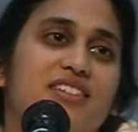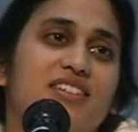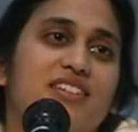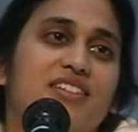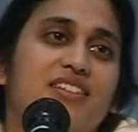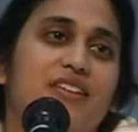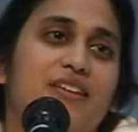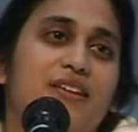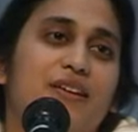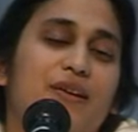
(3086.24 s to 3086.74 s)

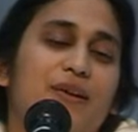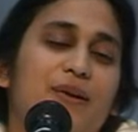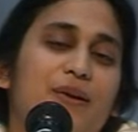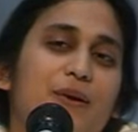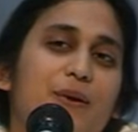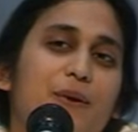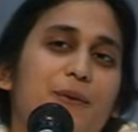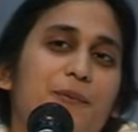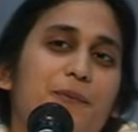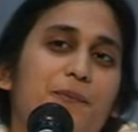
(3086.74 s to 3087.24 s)

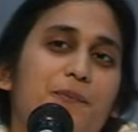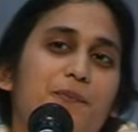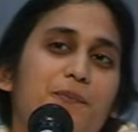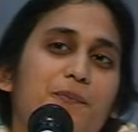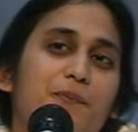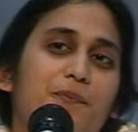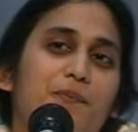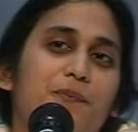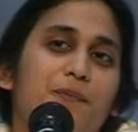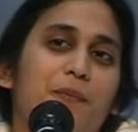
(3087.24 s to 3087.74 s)

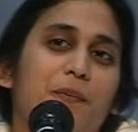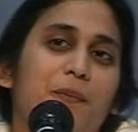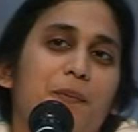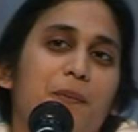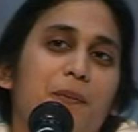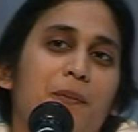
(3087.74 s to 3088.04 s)
Nothing is said.